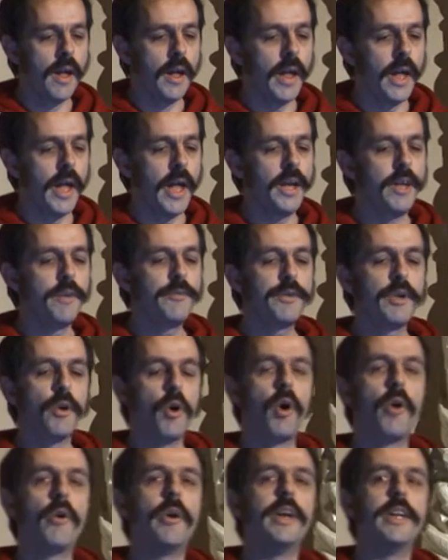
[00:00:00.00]
And if you
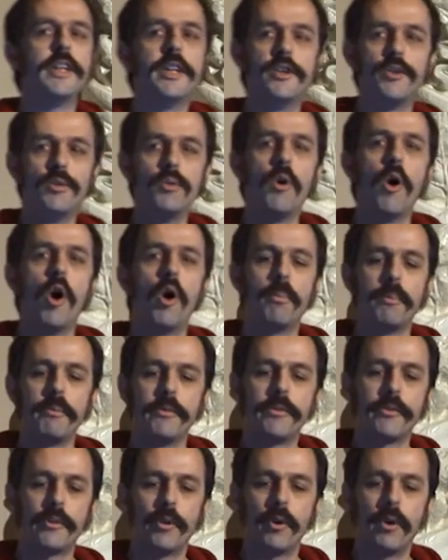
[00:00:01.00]
already do open
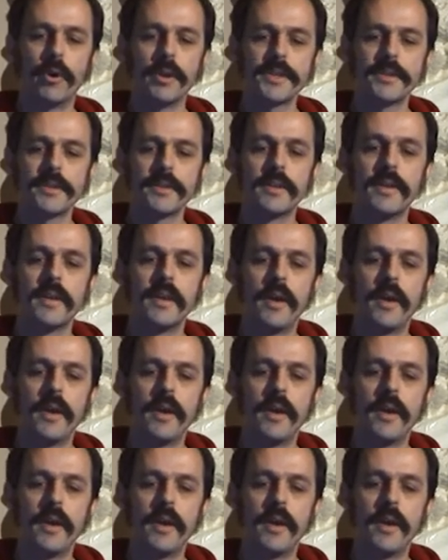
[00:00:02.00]
source,